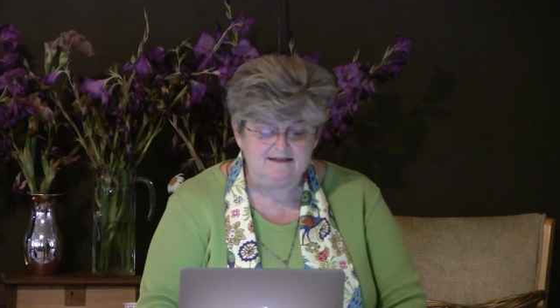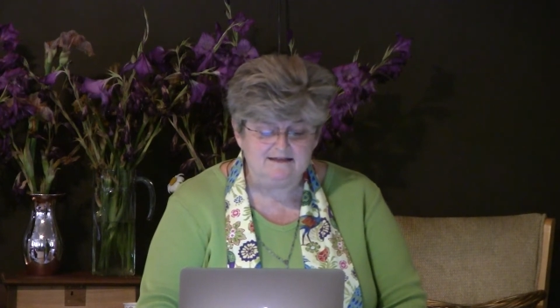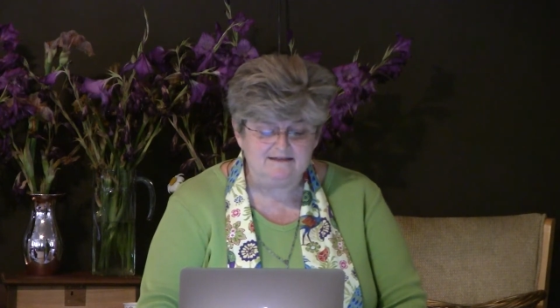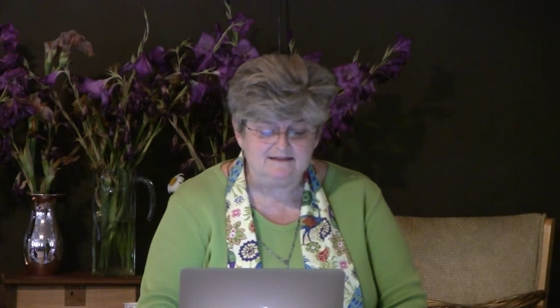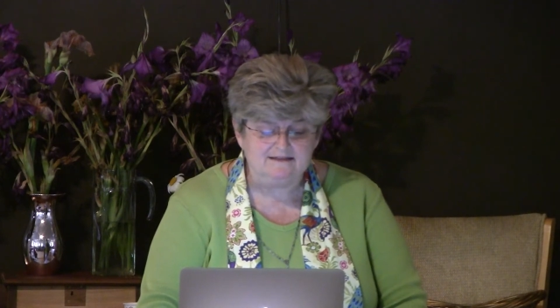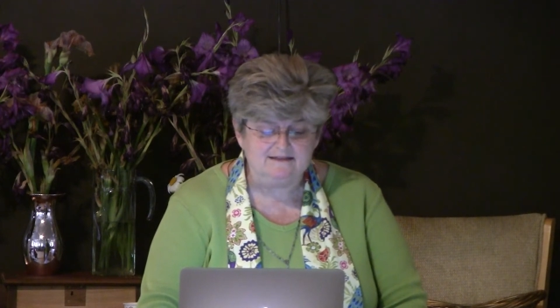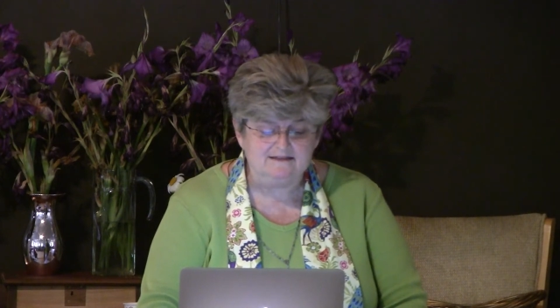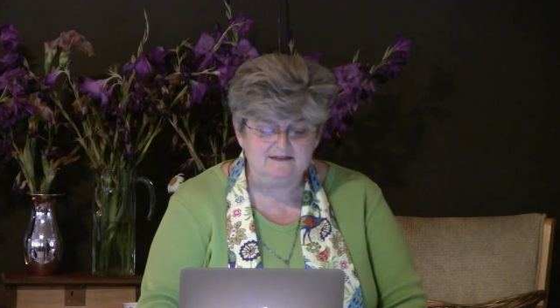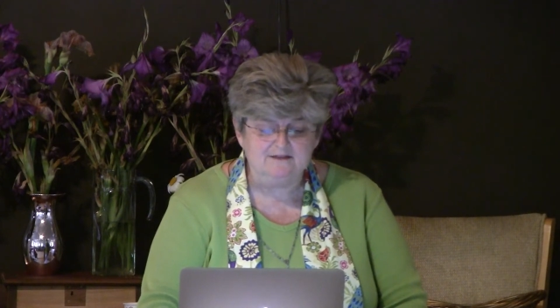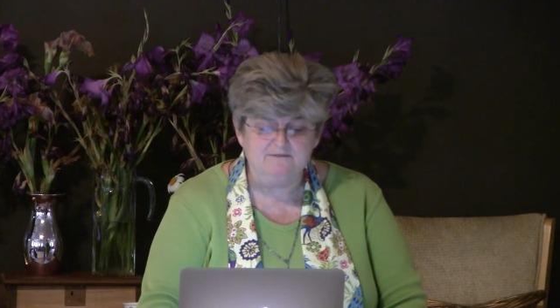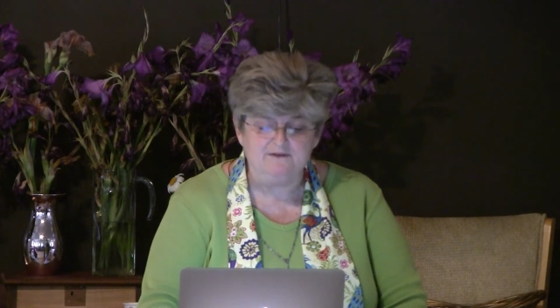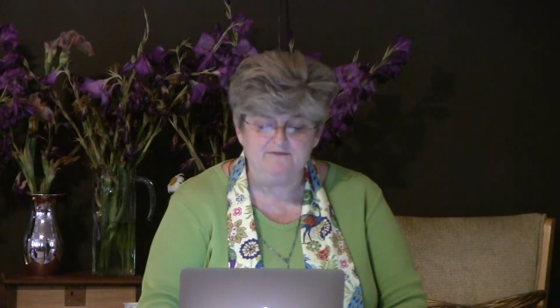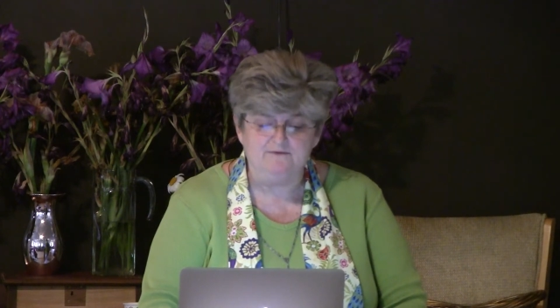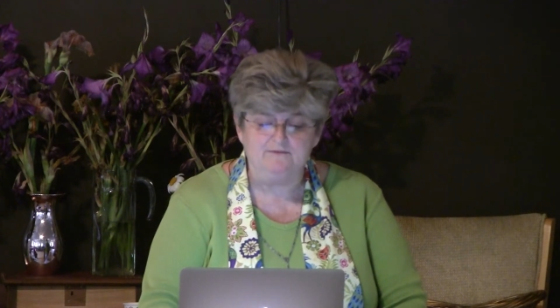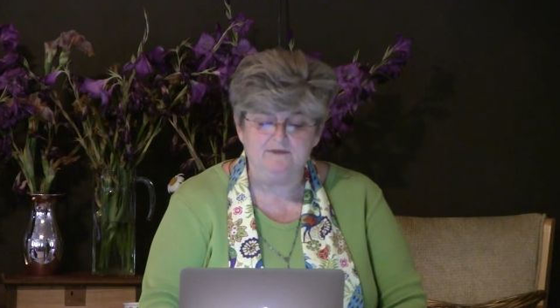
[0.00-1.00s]
this. Excuse
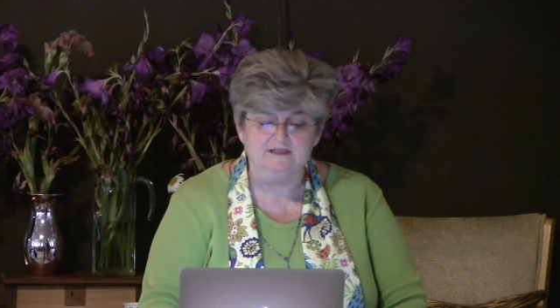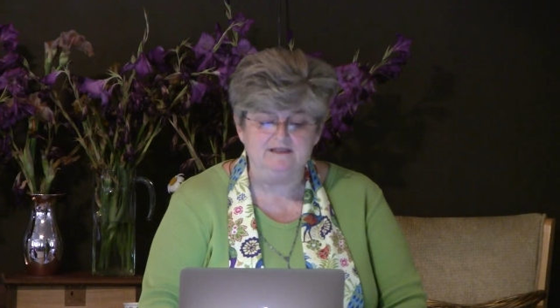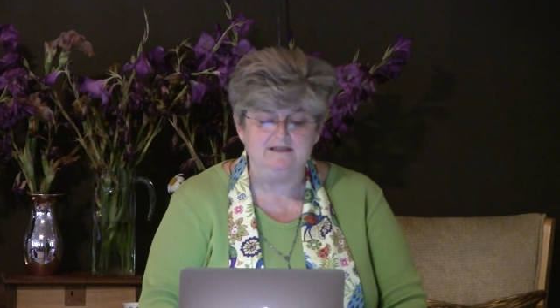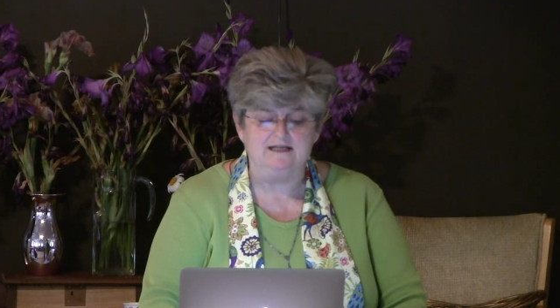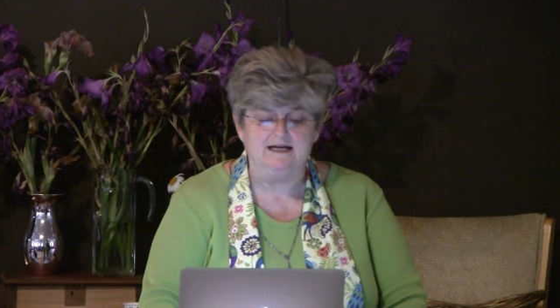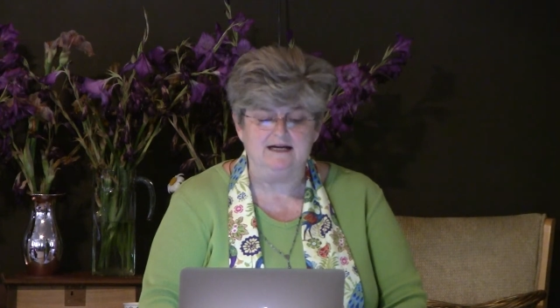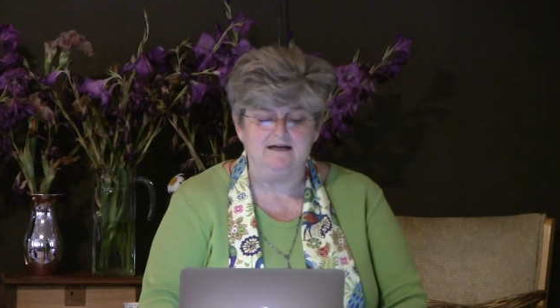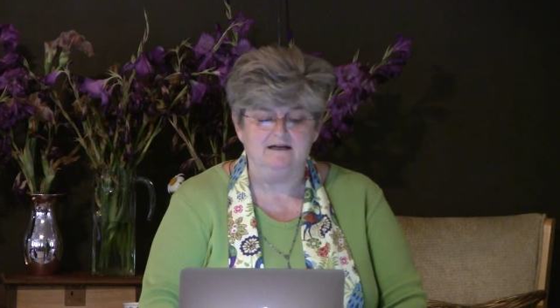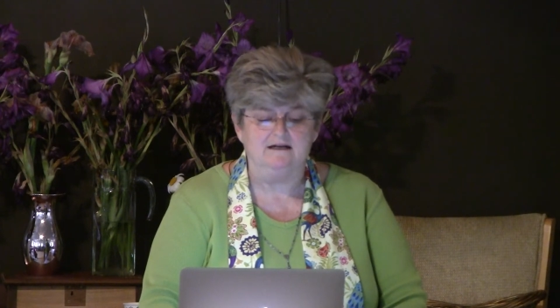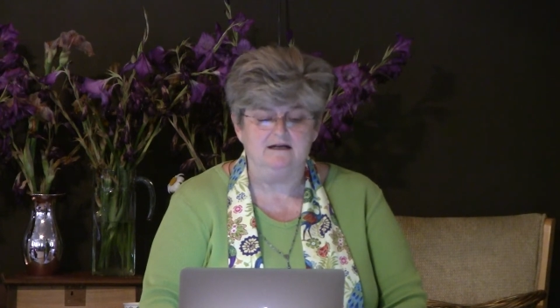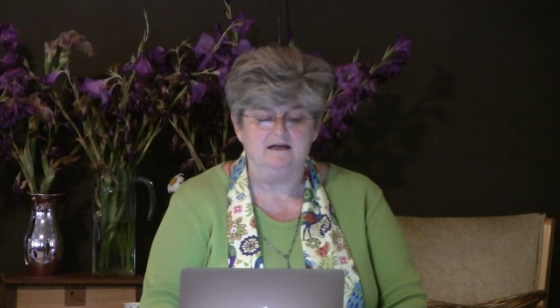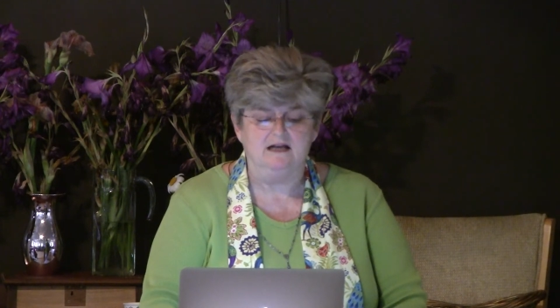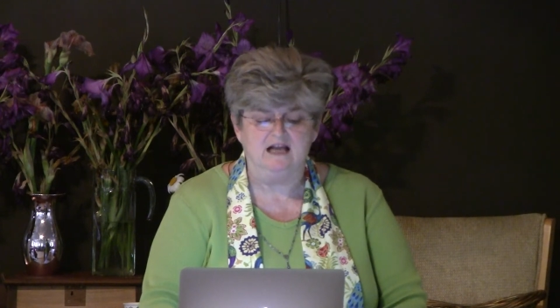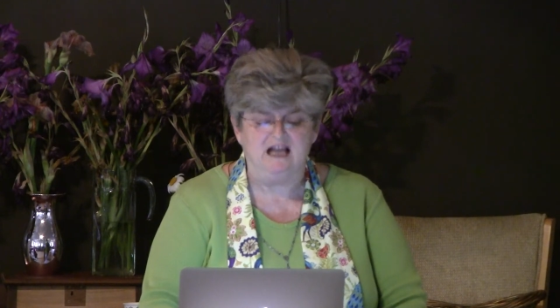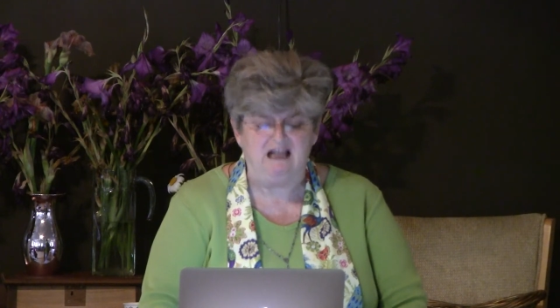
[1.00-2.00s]
me for 1
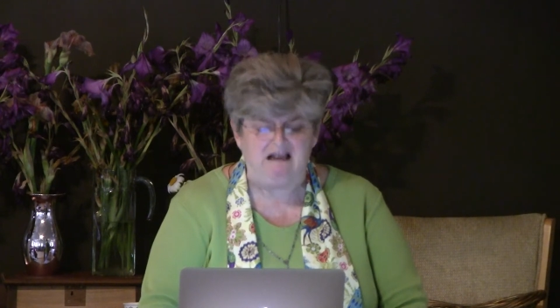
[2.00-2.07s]
second.